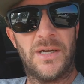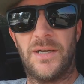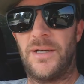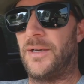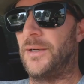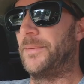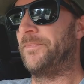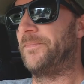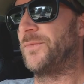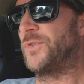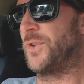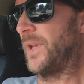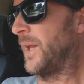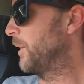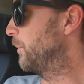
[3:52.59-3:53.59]

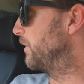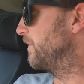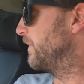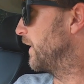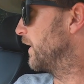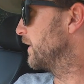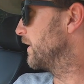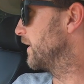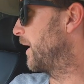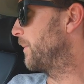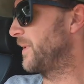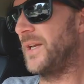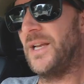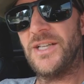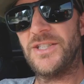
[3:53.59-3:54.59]
So that'll be fun. I
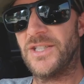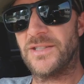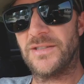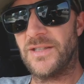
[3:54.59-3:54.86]
mean, it's